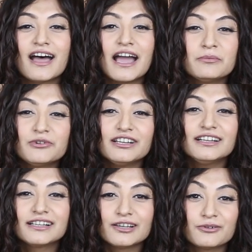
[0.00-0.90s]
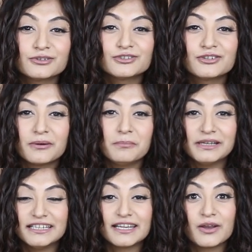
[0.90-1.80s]
I'm really close to
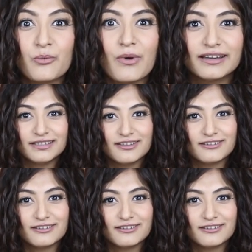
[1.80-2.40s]
completing 1